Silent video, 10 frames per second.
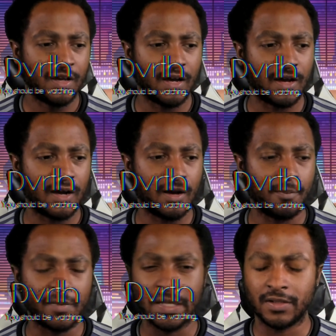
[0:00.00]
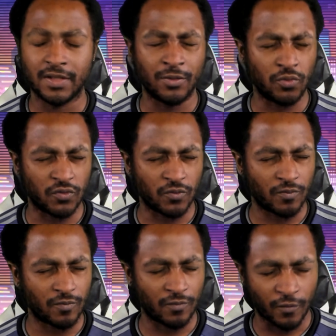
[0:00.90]
Um, it, it was
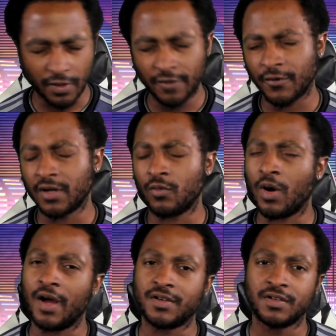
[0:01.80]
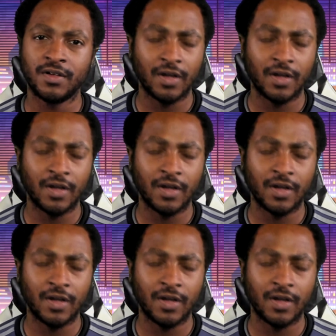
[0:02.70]
really fun to watch,